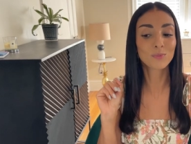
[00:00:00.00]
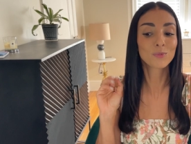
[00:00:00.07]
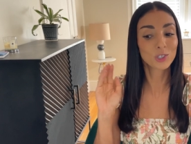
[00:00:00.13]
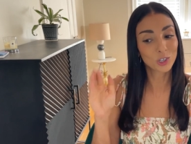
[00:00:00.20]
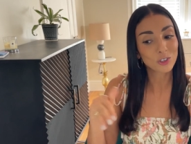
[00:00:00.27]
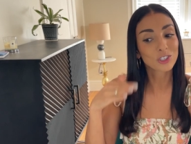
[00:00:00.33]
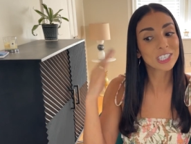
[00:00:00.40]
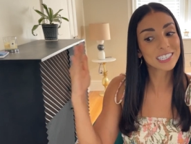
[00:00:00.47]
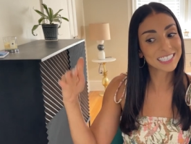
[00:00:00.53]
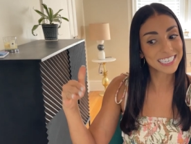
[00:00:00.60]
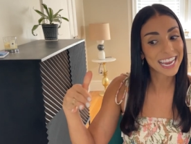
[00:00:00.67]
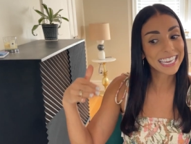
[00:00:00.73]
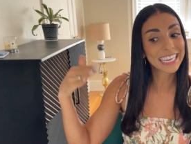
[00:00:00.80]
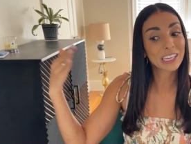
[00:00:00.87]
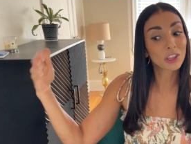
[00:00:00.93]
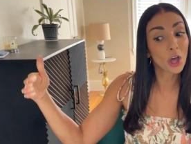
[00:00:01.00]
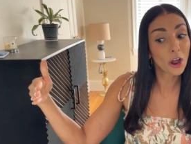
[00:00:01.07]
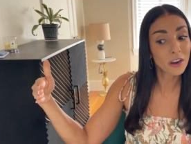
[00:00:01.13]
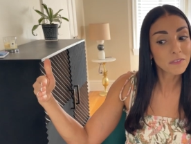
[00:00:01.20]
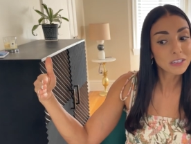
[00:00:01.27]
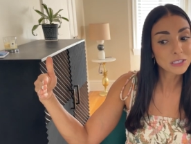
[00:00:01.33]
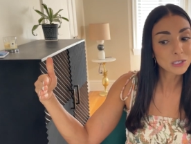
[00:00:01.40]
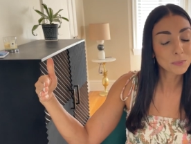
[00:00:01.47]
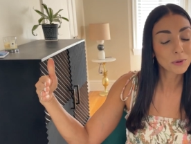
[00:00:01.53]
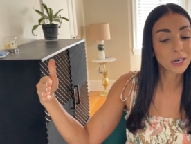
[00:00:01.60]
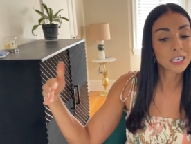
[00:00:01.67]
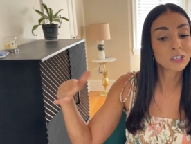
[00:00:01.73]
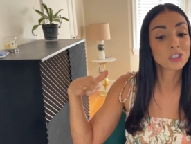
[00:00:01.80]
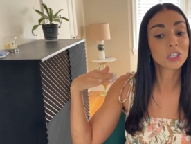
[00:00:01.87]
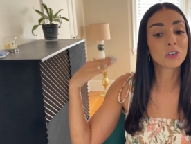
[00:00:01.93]
Gucci is taking a lot of
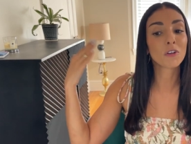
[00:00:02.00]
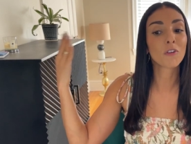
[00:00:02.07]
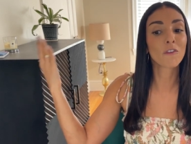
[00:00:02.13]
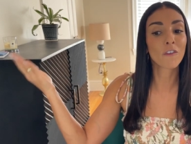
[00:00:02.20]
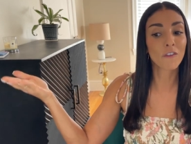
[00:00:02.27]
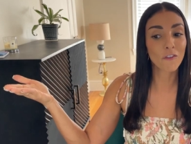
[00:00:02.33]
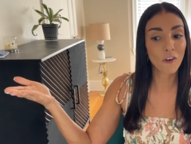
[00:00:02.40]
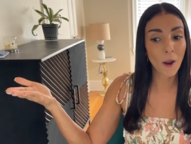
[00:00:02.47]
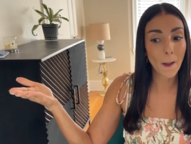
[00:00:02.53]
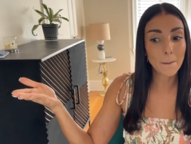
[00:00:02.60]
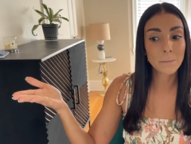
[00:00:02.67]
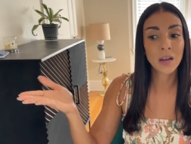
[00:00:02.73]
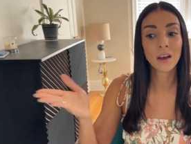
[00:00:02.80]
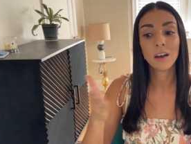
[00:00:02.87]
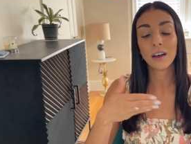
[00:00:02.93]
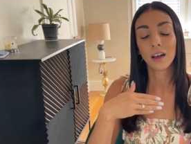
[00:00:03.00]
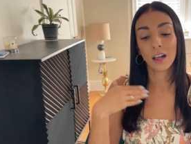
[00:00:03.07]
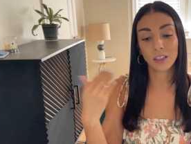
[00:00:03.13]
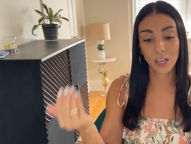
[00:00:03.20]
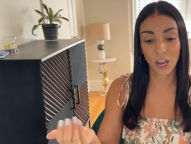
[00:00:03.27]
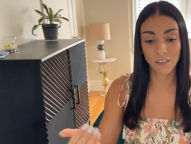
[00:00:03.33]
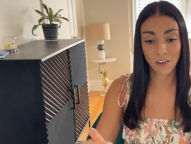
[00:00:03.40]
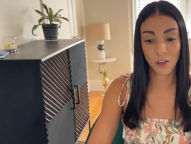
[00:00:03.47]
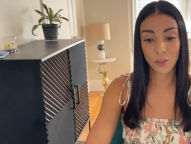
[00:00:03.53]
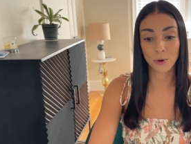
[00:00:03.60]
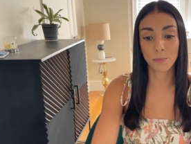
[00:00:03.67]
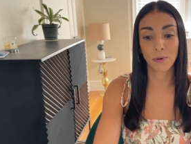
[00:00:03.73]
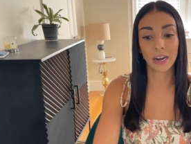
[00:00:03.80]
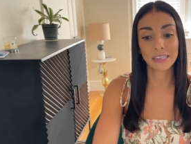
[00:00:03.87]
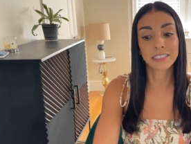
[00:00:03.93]
inspiration from a lot of other
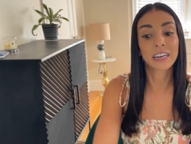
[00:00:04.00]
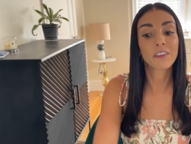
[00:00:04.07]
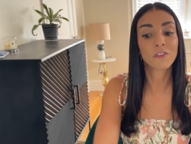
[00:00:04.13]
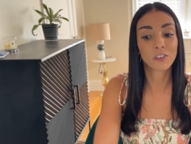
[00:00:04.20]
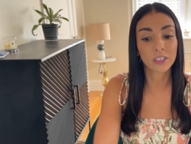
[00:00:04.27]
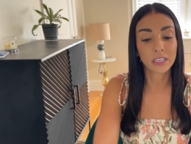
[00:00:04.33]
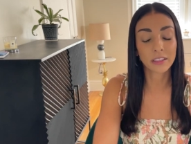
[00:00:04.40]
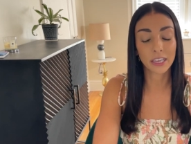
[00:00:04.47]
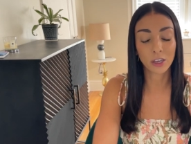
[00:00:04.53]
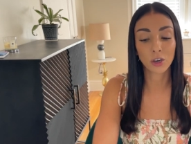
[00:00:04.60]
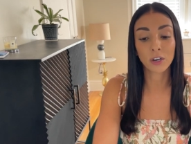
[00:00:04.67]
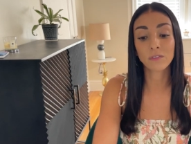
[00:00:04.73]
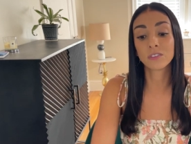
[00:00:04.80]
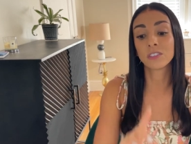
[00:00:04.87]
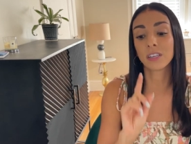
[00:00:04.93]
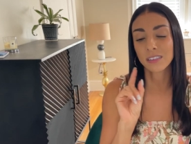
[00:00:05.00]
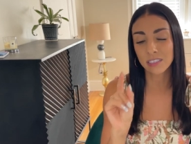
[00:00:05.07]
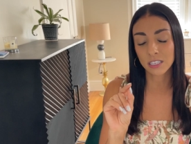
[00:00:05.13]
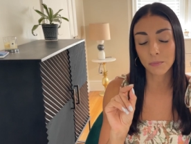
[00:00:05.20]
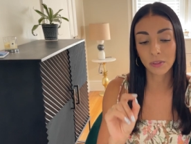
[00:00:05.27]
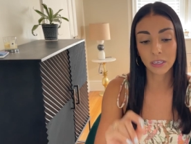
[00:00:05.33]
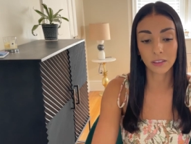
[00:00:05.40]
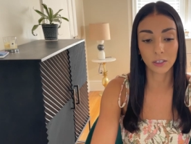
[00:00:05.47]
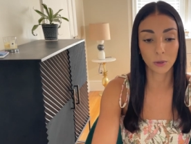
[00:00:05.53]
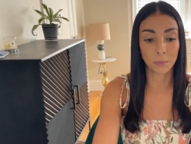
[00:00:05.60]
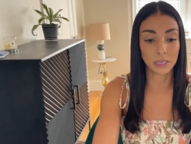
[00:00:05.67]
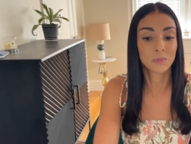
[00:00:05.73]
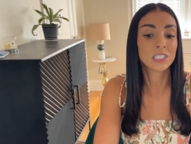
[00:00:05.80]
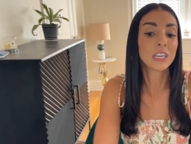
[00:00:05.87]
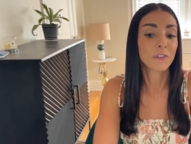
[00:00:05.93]
brands and I feel like they could have done something a little
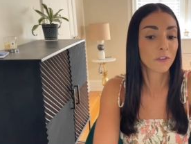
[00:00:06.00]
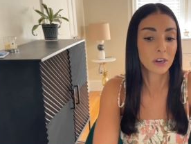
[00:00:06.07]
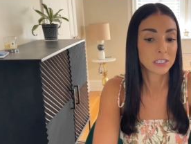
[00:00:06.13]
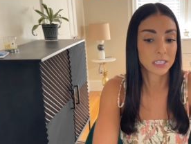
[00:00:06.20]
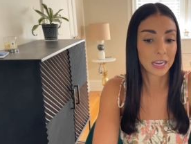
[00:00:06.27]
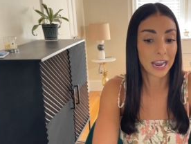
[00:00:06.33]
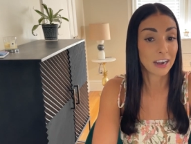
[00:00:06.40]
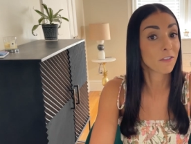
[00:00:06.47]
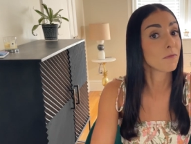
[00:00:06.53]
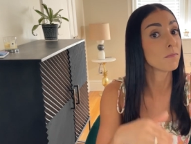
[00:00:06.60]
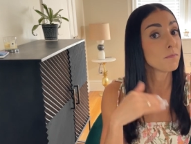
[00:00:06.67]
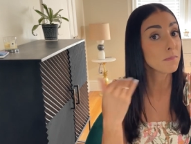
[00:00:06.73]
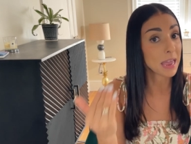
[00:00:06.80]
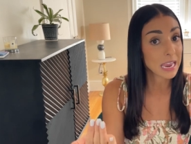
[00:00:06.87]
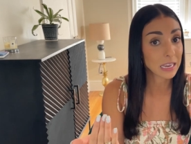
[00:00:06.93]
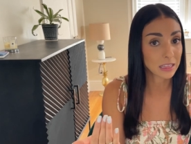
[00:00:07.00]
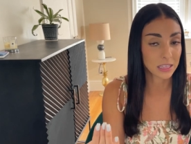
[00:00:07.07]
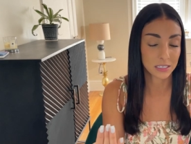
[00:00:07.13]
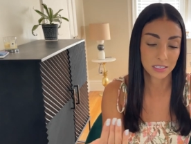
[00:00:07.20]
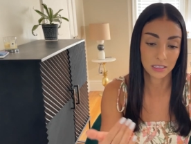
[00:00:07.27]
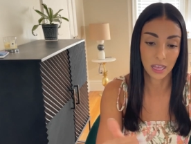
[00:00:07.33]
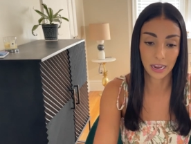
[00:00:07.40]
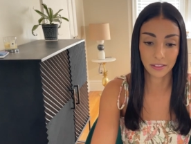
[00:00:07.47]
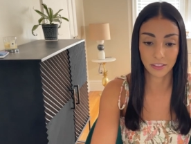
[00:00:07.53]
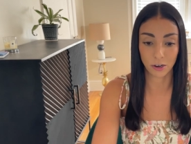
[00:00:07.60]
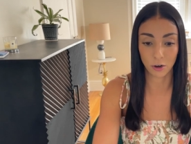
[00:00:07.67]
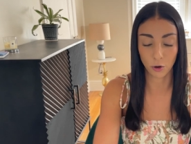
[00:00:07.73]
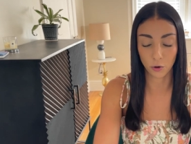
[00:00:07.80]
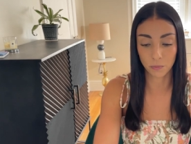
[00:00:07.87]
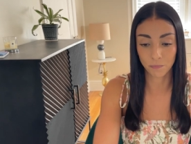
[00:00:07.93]
bit different to kind of make this line their
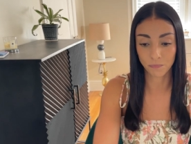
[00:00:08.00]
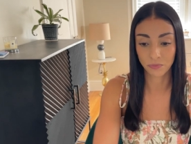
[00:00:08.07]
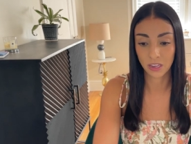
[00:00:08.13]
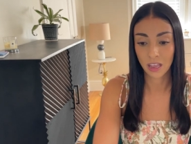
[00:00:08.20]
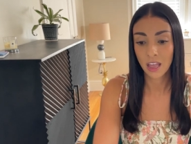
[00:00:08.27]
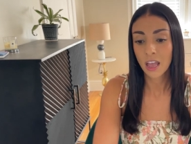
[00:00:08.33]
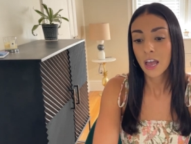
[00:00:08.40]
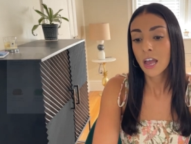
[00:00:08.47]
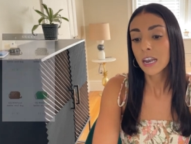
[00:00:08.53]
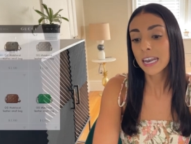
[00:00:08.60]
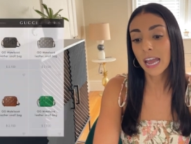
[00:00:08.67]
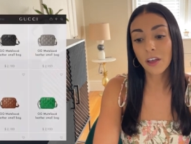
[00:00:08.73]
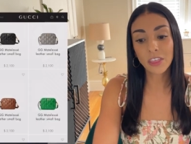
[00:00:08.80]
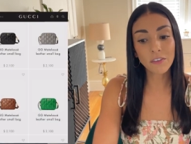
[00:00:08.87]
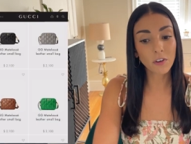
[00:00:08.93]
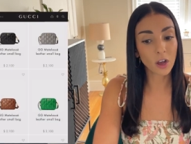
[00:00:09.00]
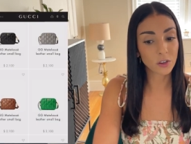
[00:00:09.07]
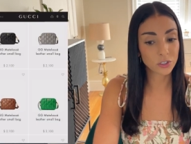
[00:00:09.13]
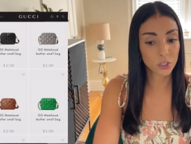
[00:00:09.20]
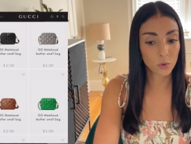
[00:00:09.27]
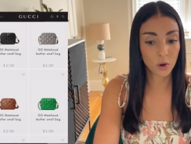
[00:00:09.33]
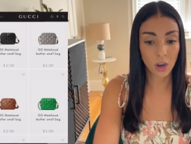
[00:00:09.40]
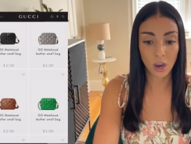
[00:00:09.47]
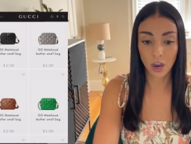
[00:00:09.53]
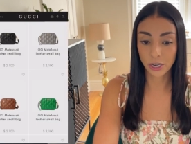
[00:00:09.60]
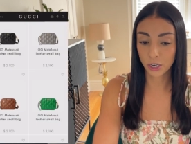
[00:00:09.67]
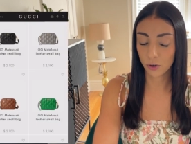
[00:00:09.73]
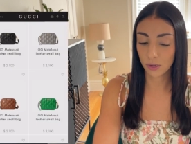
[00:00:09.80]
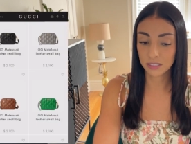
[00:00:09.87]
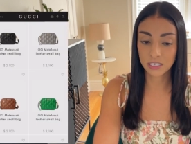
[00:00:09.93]
own. Now they've also got,
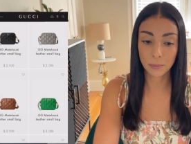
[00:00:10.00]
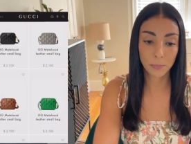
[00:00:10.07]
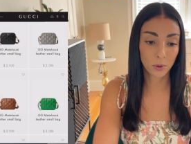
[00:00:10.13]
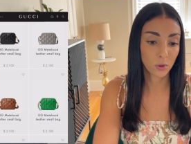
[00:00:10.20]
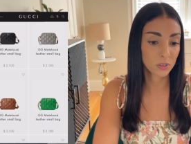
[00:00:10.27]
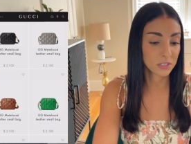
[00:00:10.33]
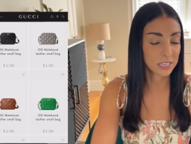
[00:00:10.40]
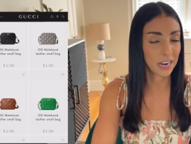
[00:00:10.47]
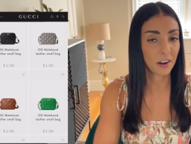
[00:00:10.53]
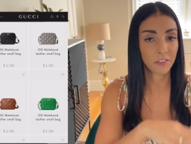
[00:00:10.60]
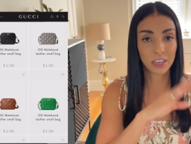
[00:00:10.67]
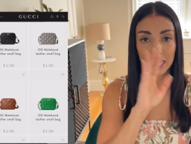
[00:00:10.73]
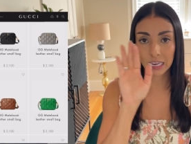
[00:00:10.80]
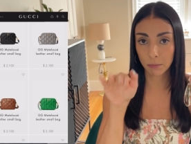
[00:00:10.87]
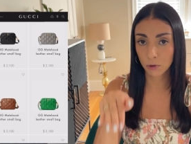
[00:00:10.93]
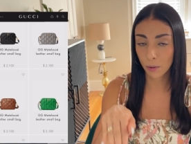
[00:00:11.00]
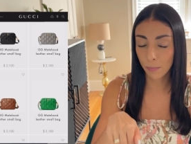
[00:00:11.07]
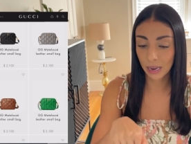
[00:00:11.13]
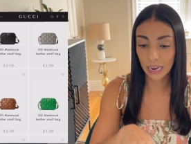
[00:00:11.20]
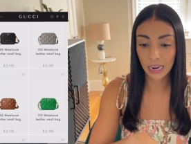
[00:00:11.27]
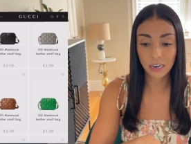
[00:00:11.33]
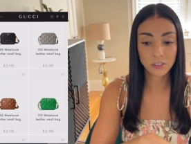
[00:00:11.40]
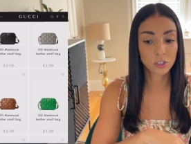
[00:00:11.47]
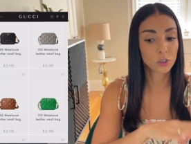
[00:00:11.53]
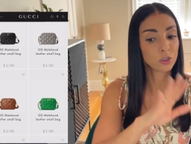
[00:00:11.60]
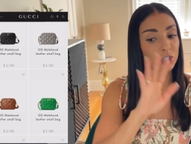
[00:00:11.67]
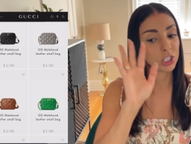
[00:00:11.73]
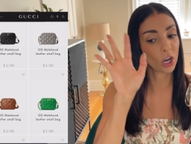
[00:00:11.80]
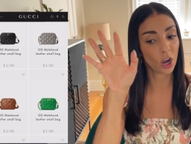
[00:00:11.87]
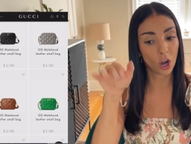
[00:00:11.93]
you know, a typical set of camera bags.
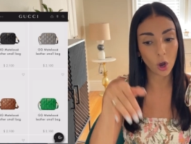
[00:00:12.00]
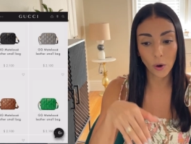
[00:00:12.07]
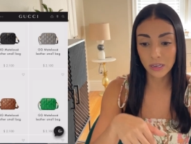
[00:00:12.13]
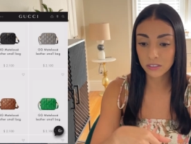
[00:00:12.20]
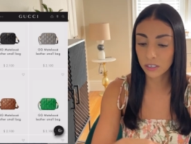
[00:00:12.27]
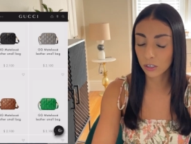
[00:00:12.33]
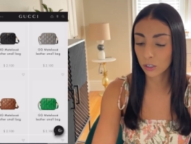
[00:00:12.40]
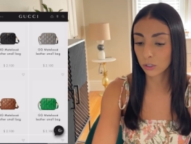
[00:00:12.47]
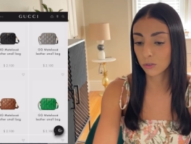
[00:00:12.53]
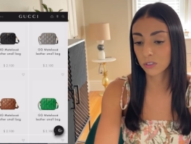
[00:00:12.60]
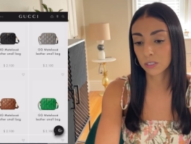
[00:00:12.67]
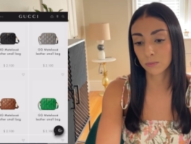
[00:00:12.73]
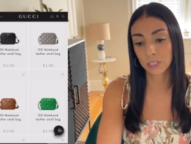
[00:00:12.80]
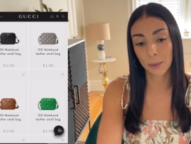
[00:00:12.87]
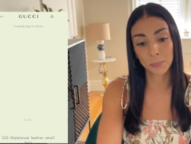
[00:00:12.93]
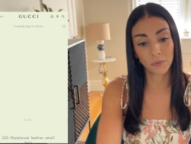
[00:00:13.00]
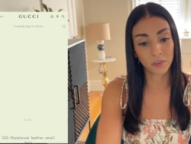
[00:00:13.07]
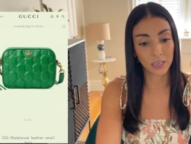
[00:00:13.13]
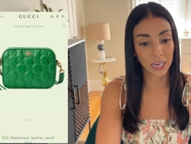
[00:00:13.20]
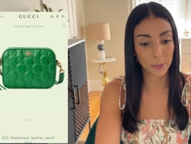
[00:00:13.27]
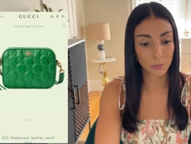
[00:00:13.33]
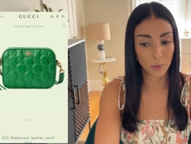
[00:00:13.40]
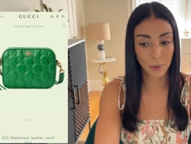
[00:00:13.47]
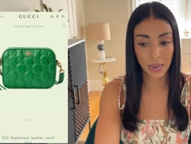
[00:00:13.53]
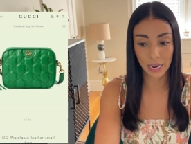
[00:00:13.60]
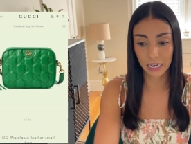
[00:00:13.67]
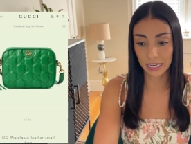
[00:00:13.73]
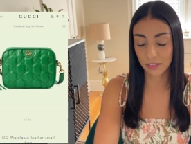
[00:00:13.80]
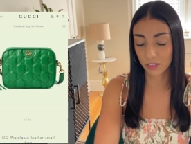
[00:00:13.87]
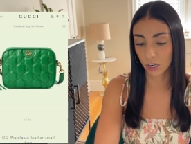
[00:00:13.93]
Gucci always includes some type of camera bag
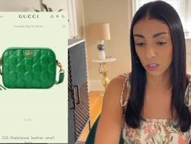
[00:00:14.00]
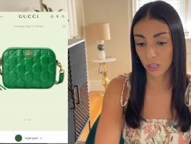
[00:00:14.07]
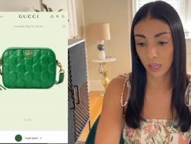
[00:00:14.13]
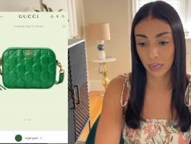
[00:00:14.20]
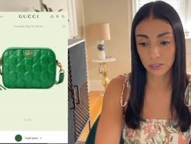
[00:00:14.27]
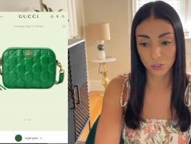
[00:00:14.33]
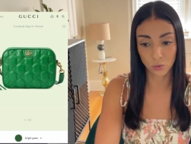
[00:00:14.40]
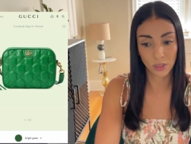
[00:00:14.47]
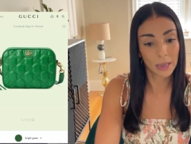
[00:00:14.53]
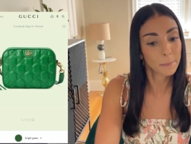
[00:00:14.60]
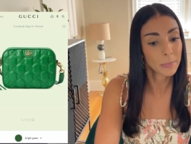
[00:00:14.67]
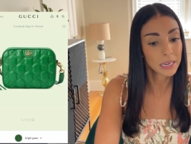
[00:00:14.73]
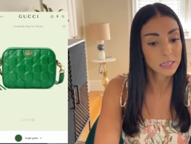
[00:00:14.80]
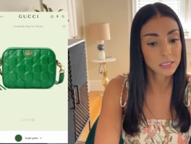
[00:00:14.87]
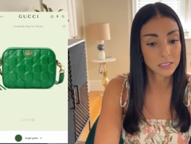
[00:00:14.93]
in their line, so that makes